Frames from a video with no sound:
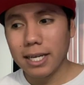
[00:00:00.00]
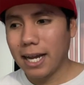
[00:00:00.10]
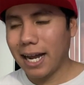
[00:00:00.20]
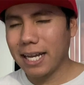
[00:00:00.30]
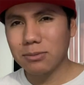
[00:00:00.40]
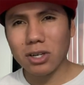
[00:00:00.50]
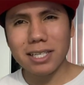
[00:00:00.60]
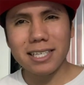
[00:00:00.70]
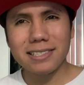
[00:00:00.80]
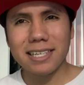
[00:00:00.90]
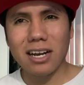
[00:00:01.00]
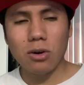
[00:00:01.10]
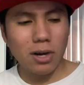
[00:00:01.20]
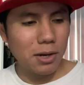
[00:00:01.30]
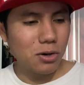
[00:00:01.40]
I kept trying to test it
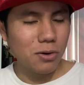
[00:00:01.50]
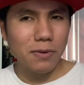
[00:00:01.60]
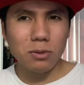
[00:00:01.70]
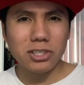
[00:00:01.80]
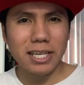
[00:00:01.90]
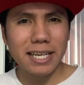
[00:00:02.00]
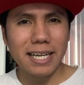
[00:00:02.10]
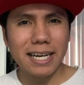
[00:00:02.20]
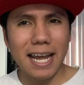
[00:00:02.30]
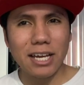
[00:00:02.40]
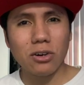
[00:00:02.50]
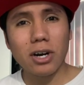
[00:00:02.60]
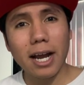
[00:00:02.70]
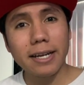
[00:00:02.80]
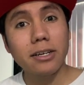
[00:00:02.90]
out. I don't know if I was hitting it at 8 or
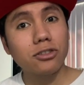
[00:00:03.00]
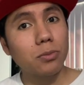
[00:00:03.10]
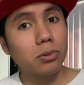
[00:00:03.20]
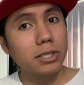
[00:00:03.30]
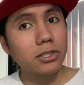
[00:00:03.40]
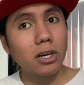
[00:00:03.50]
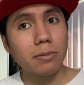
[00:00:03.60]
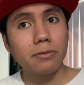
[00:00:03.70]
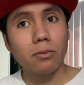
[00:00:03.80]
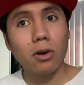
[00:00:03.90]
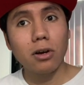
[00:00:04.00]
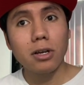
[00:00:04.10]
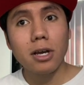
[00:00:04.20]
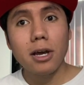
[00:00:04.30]
9, so please correct me if I'm wrong.